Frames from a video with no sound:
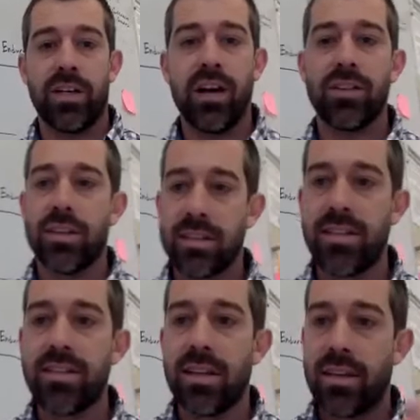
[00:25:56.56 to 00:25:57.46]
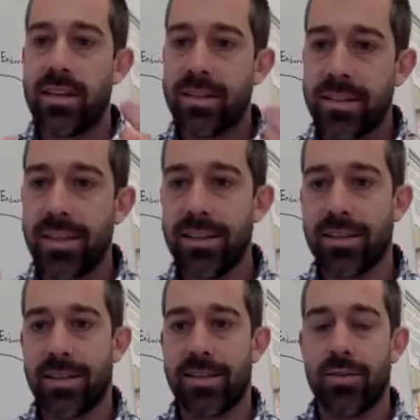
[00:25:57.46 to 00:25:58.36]
out. This is
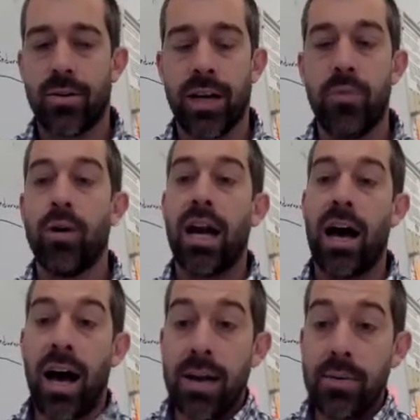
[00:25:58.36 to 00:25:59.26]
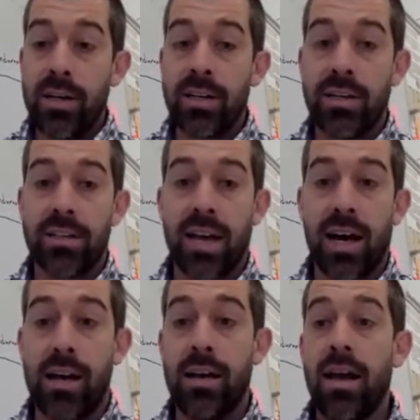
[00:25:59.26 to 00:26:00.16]
synthesis, okay? What I'm going to
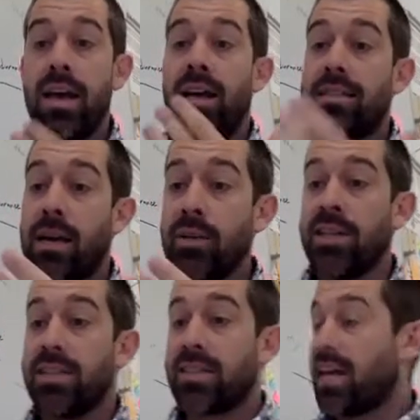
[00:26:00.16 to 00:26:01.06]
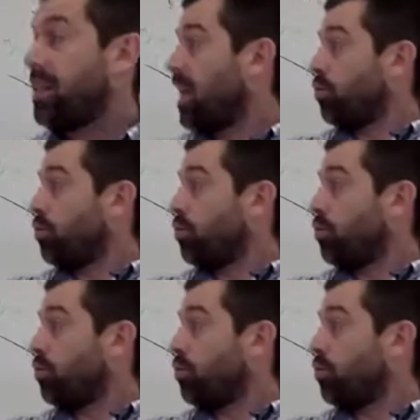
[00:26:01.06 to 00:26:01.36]
decide is I'm going to decide that I